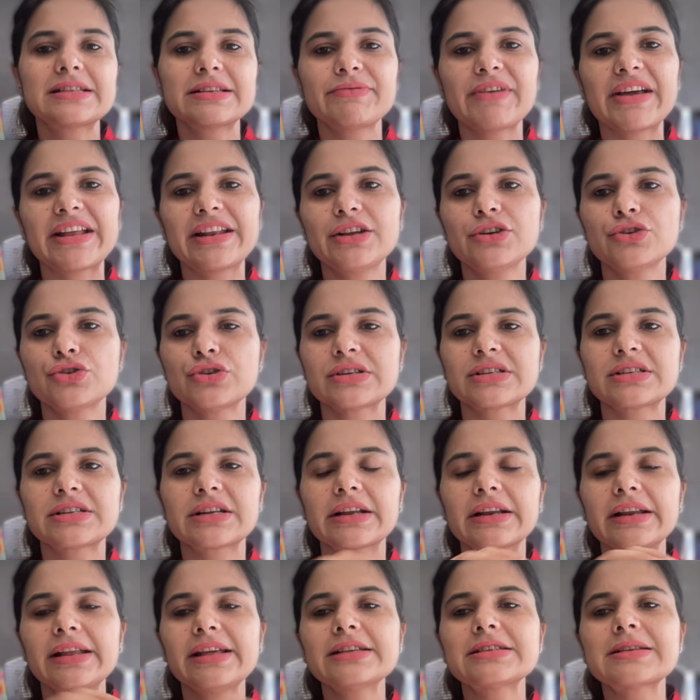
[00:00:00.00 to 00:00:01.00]
very
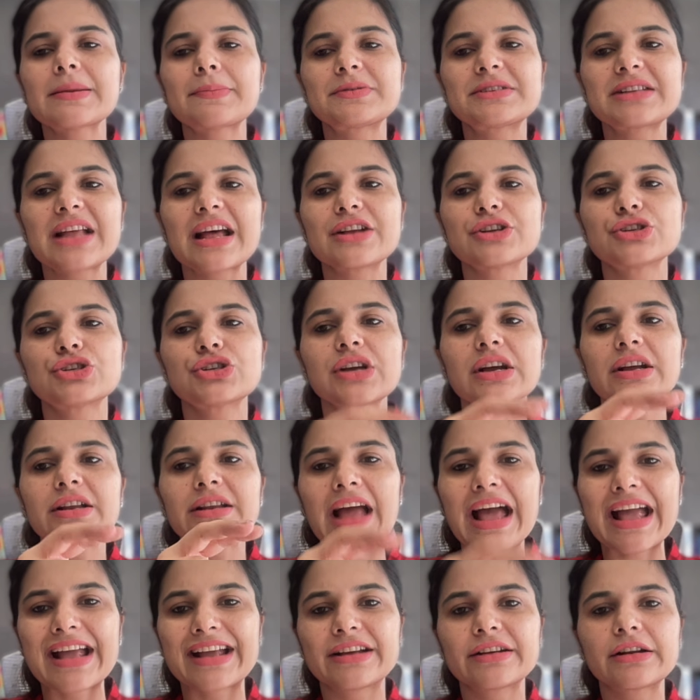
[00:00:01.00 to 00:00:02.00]
interestingly substantia
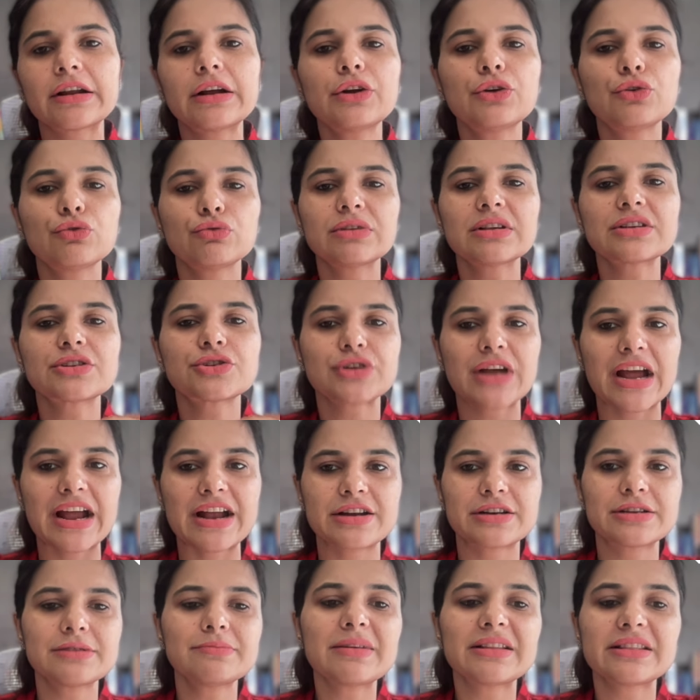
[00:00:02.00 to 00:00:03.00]
nigra to the striatum,